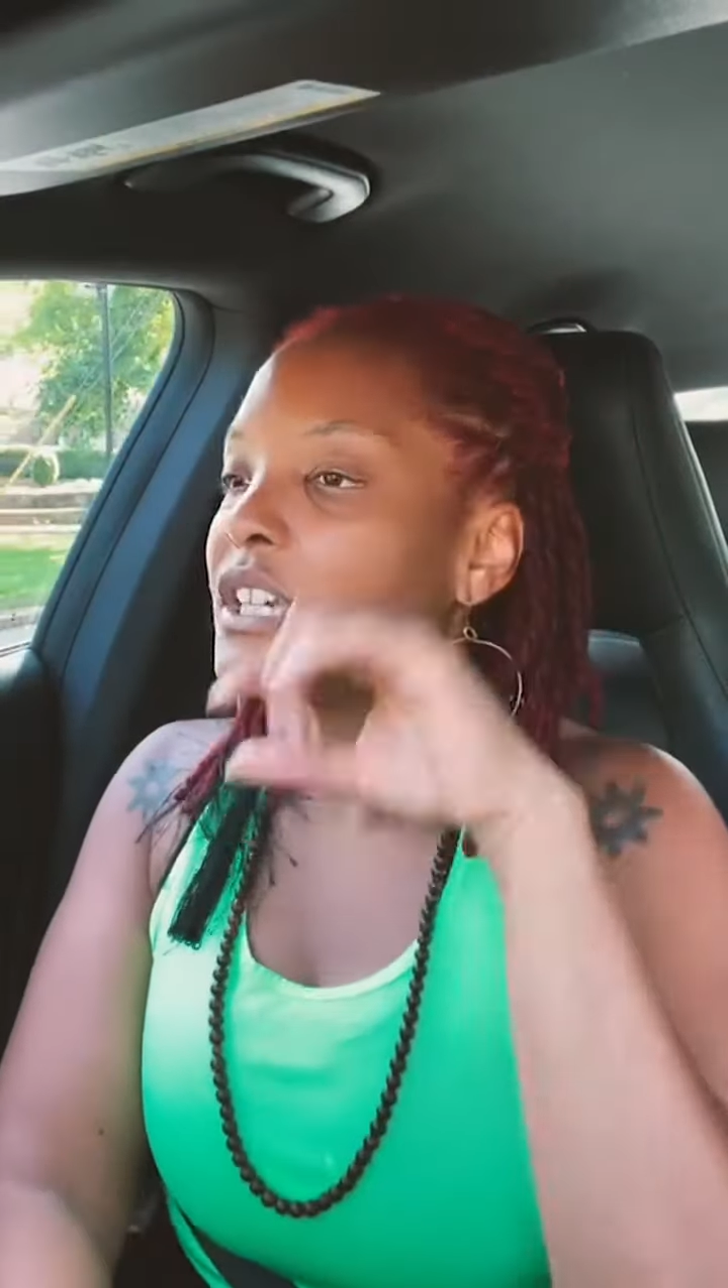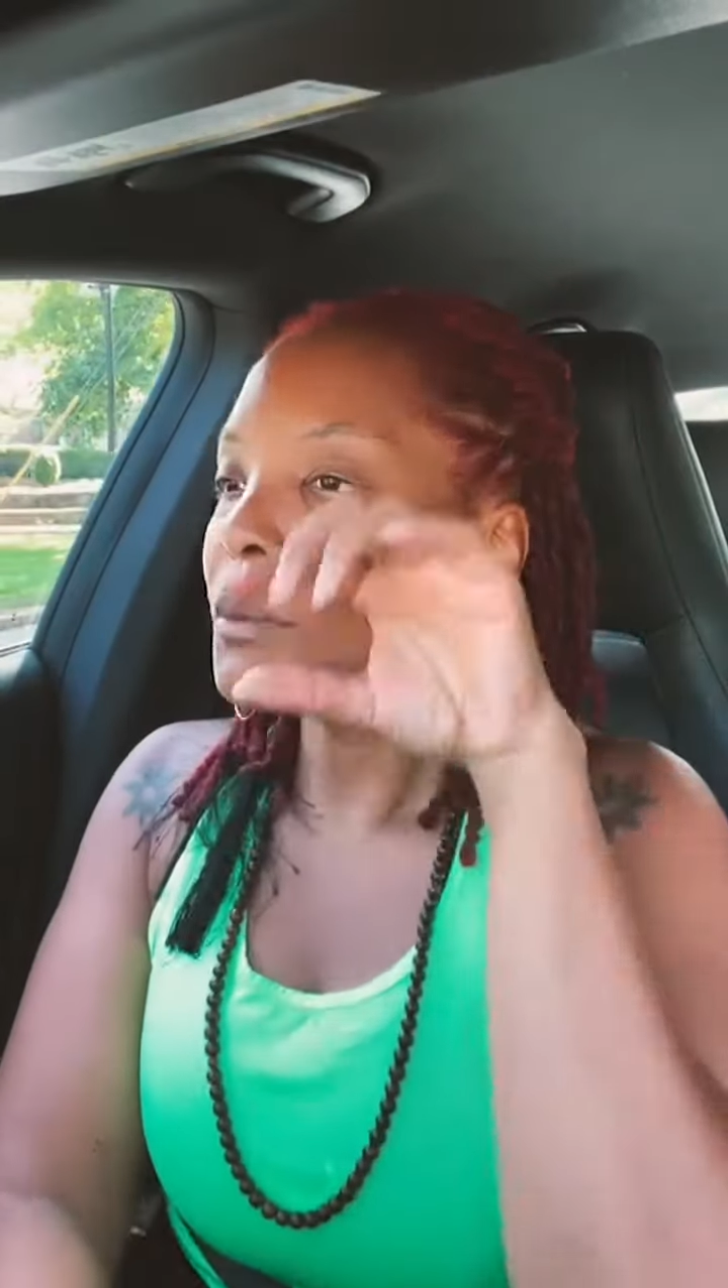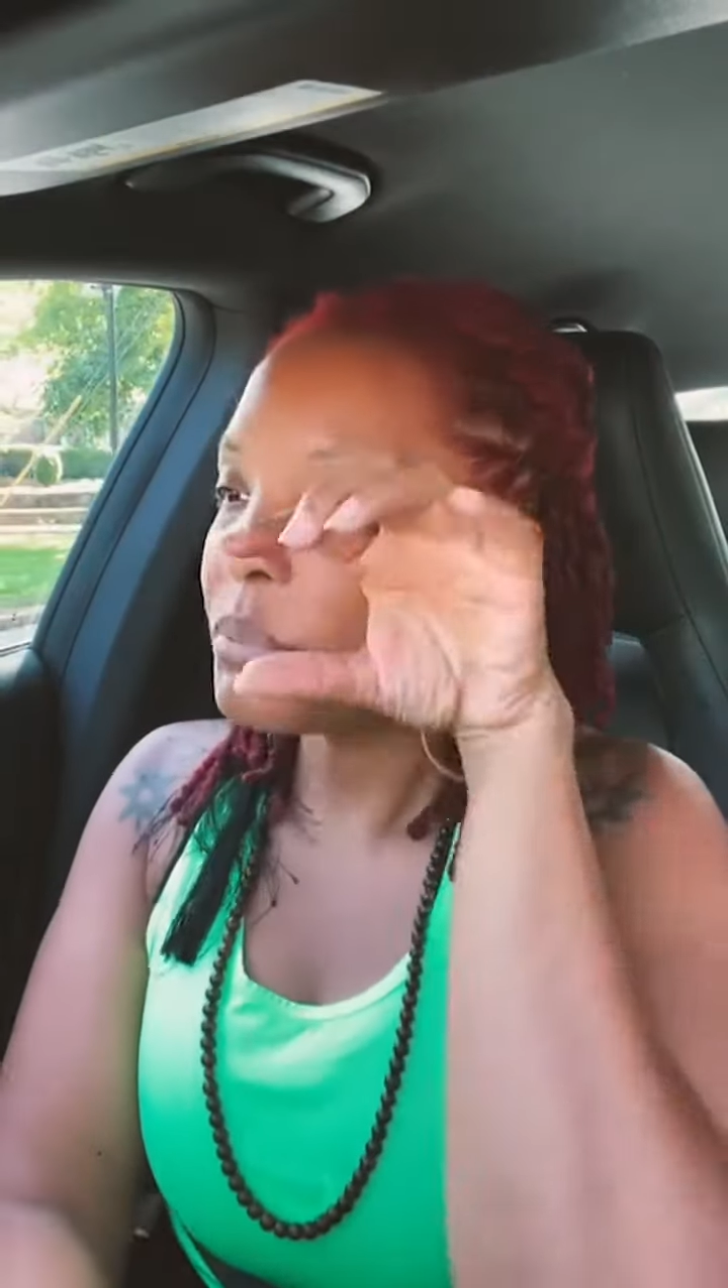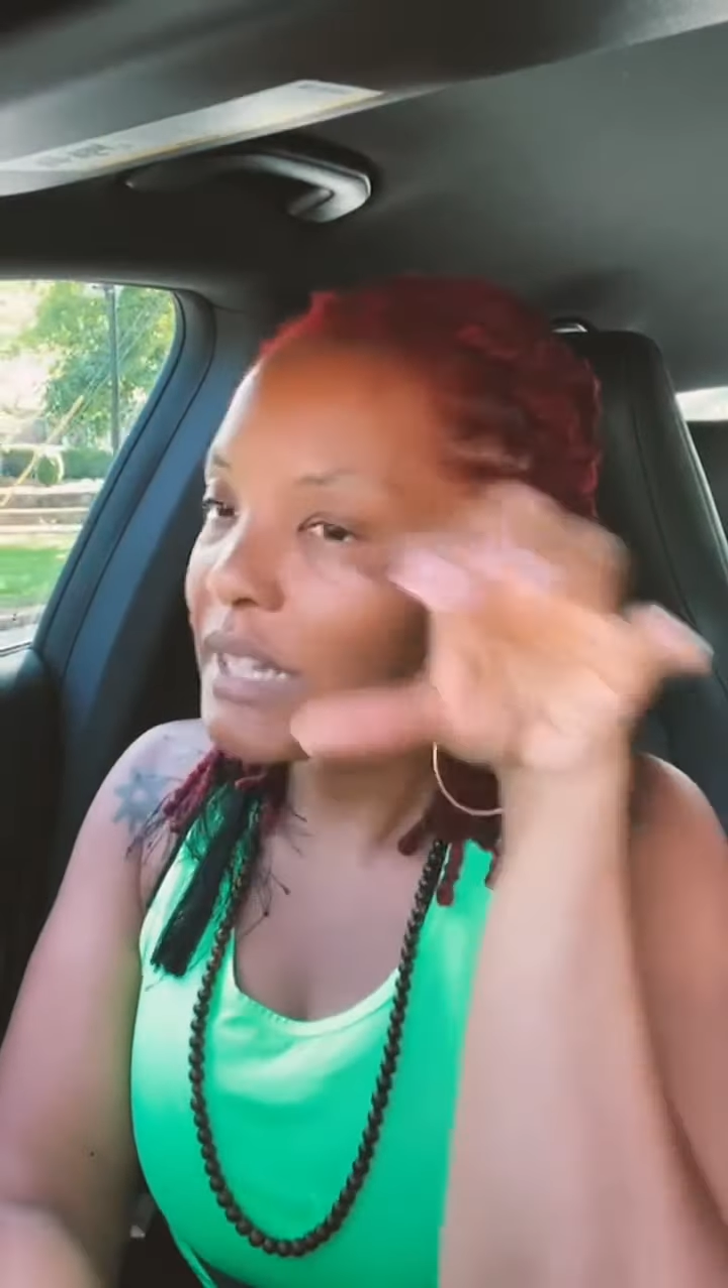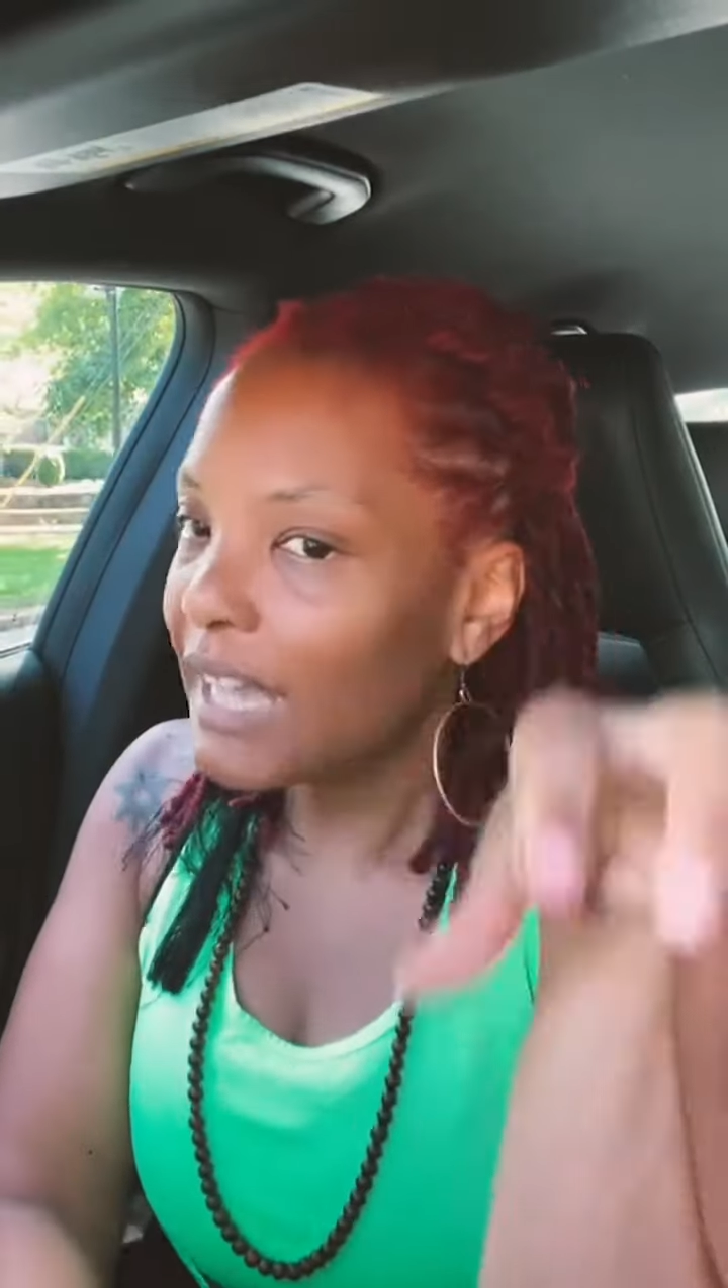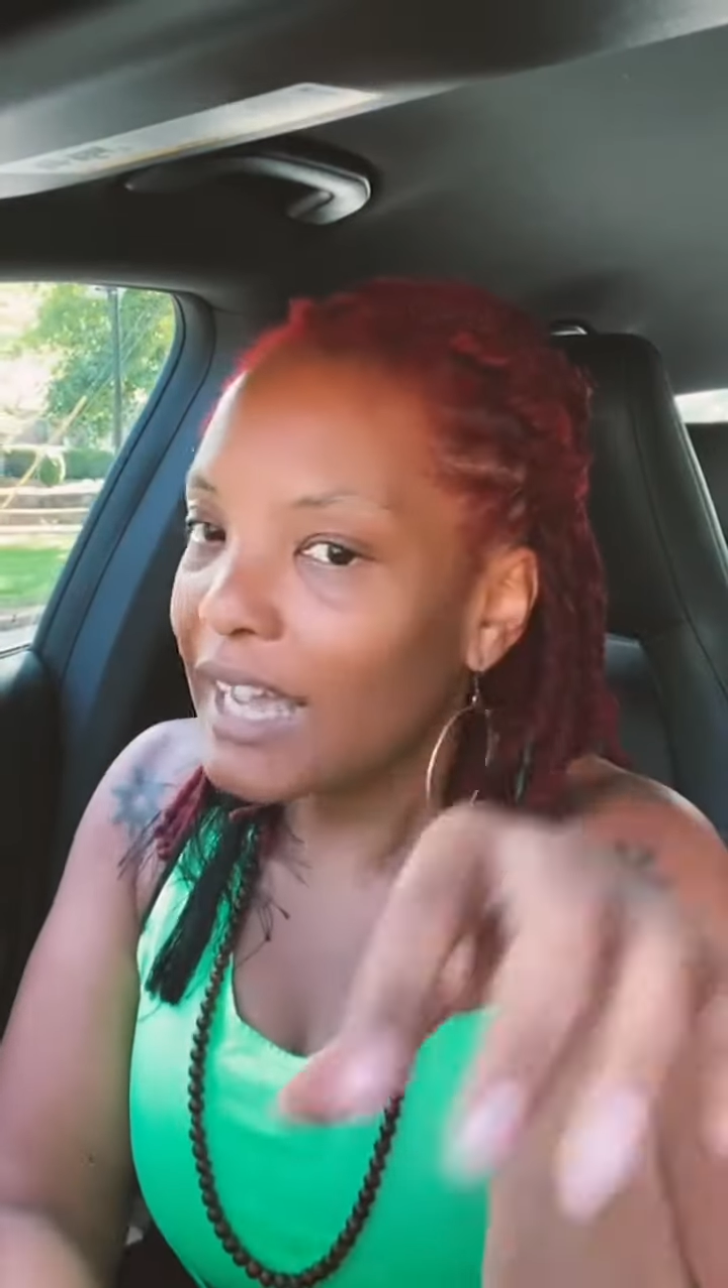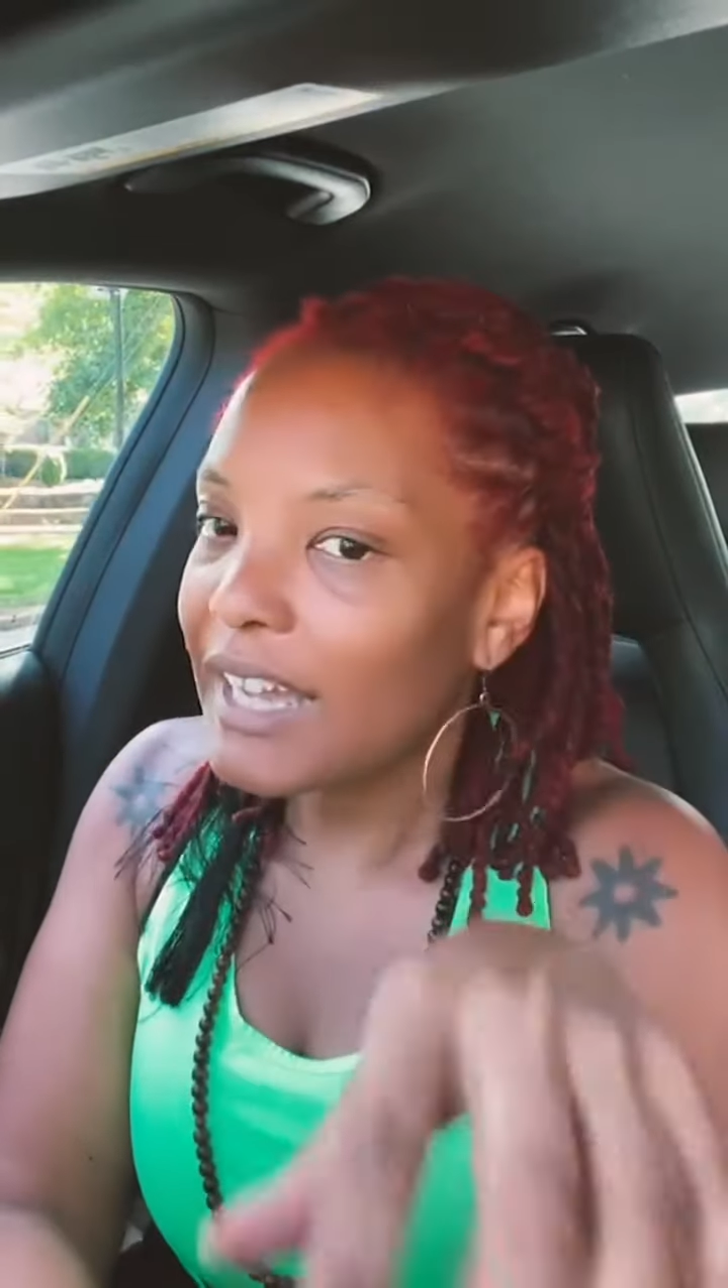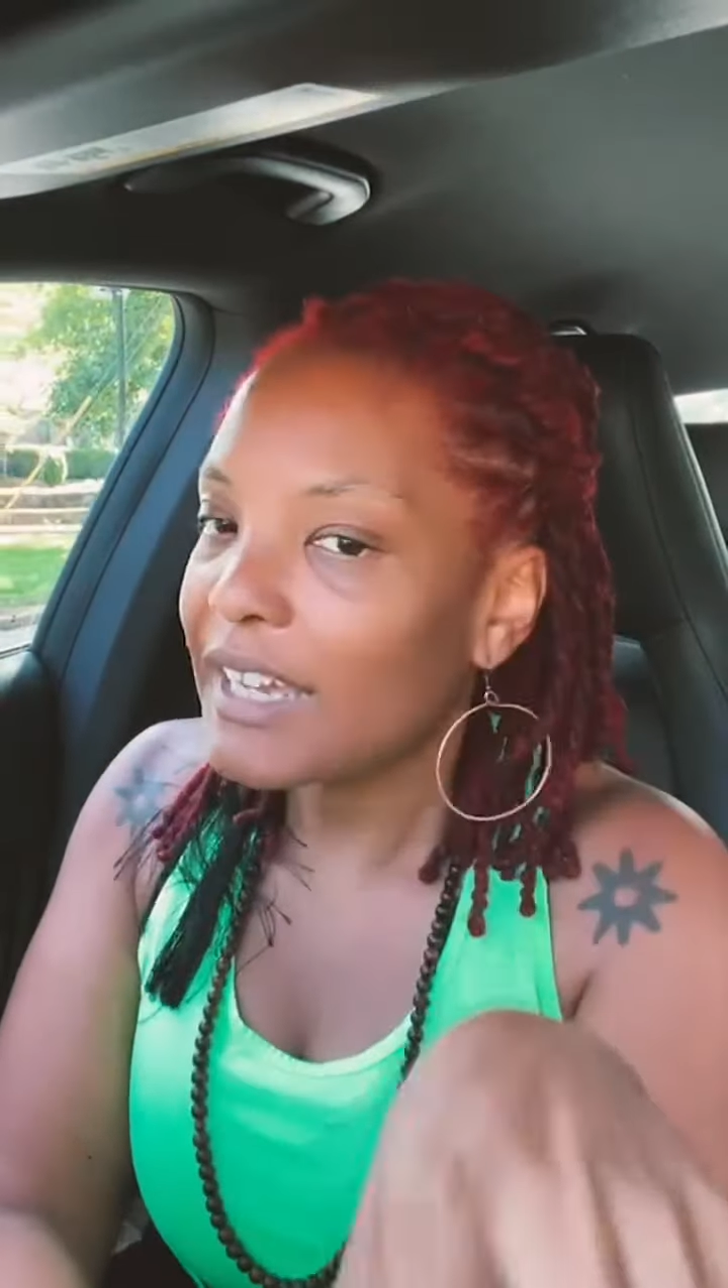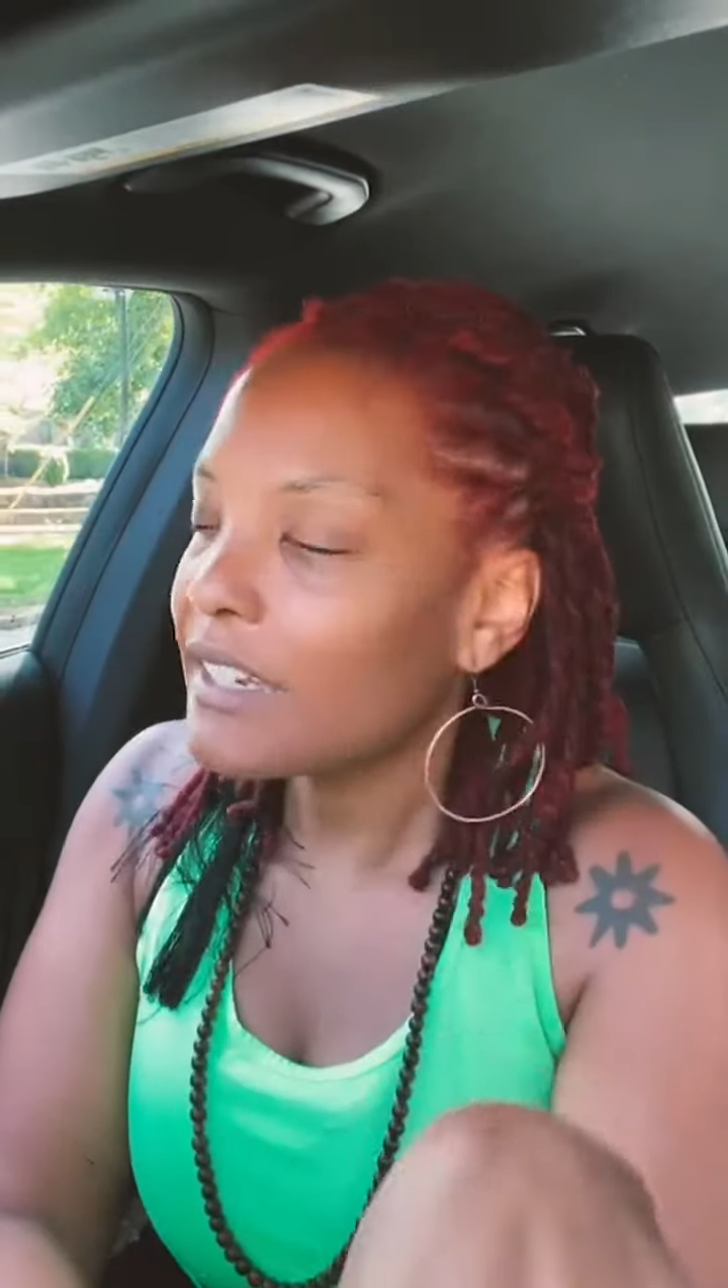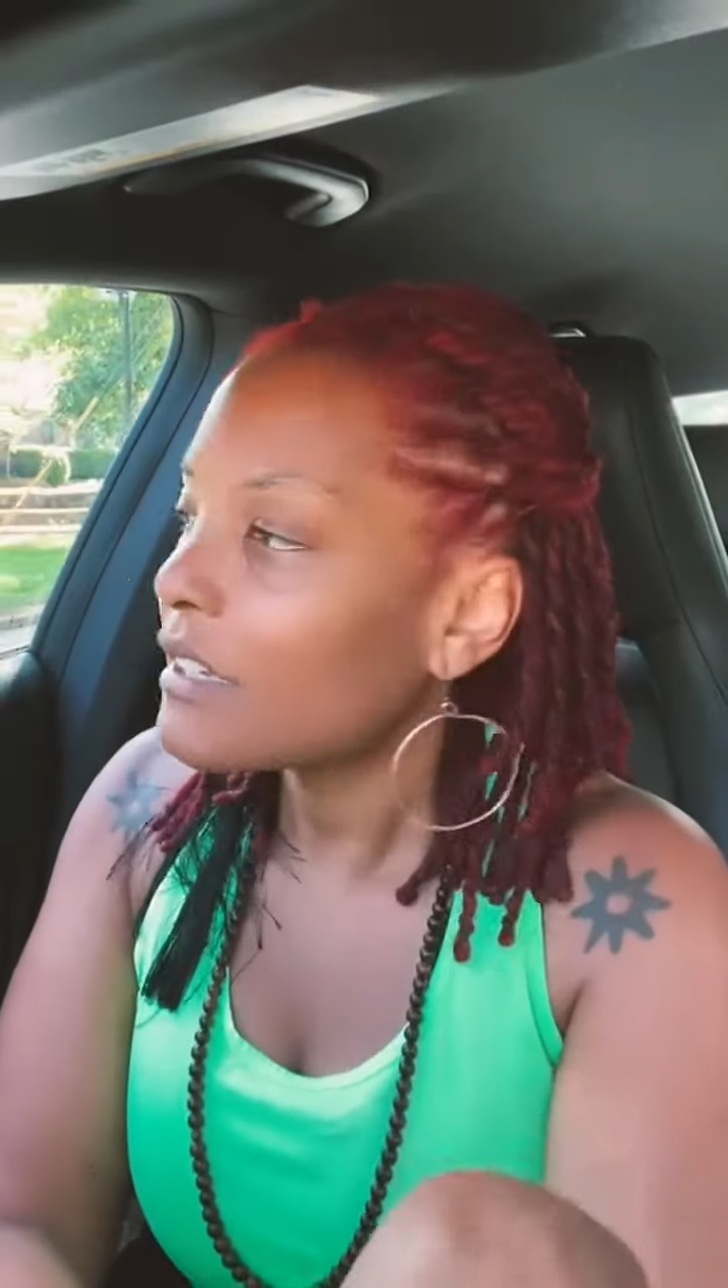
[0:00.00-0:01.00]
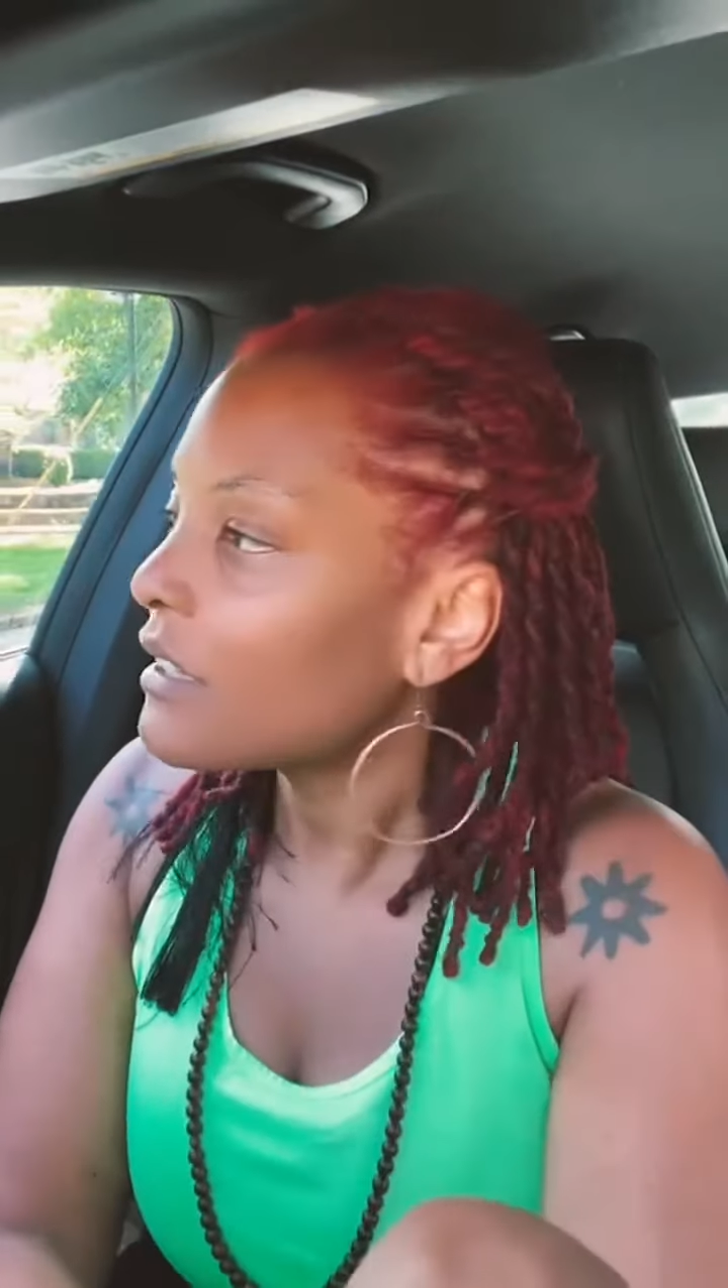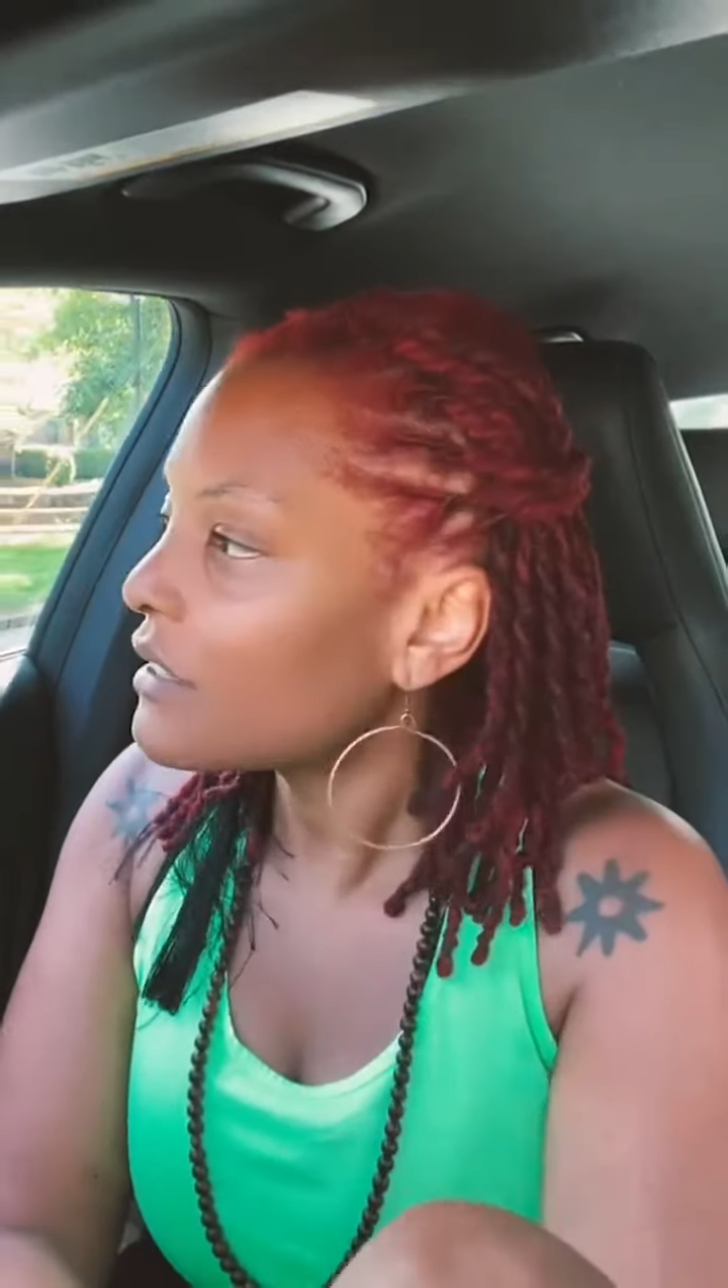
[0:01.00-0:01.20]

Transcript: apply